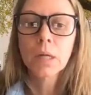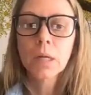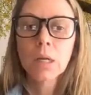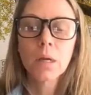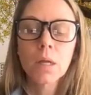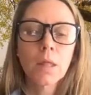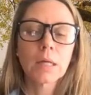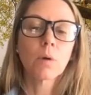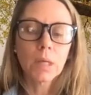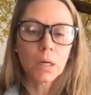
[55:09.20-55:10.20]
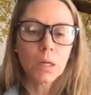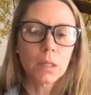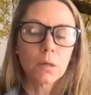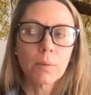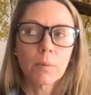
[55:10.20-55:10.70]
but that's why we get a
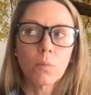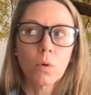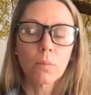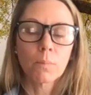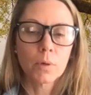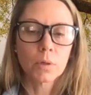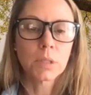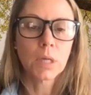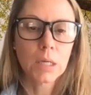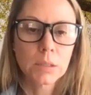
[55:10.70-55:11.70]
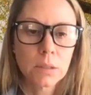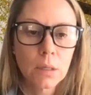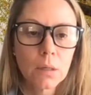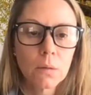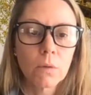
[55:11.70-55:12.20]
little bit more precise
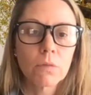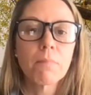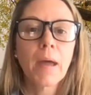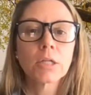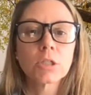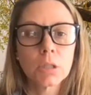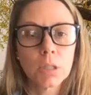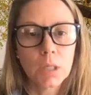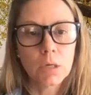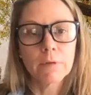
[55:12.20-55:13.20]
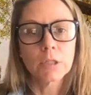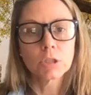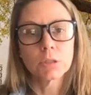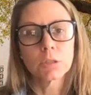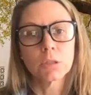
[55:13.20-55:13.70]
with matching the
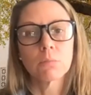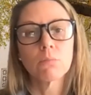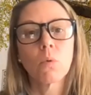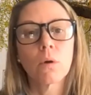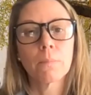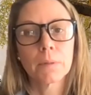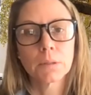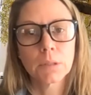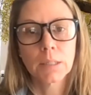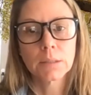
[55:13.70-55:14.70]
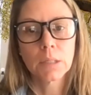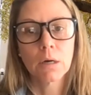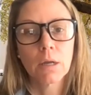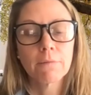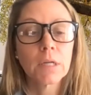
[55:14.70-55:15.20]
intervention to the more precise
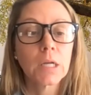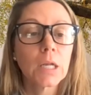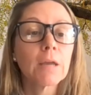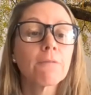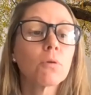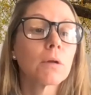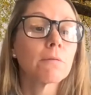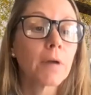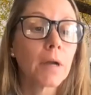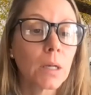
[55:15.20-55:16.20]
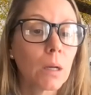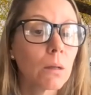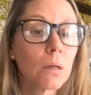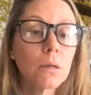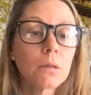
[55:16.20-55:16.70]
area of need, if you can find it.
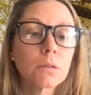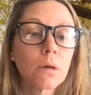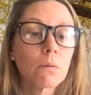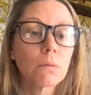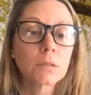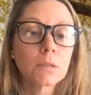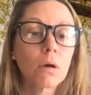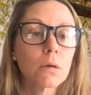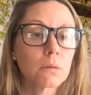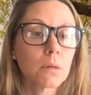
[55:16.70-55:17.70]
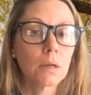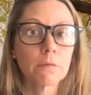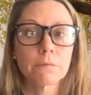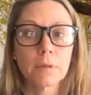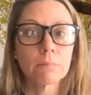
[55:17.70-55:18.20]
So that's all kind
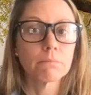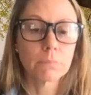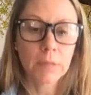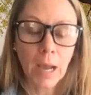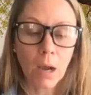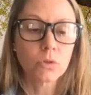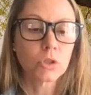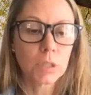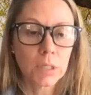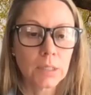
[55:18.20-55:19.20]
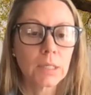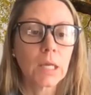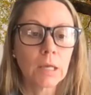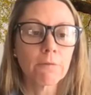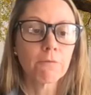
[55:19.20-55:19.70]
of couched in
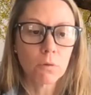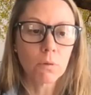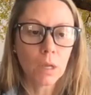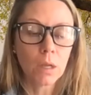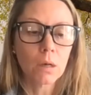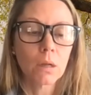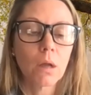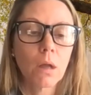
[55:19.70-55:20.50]
if you can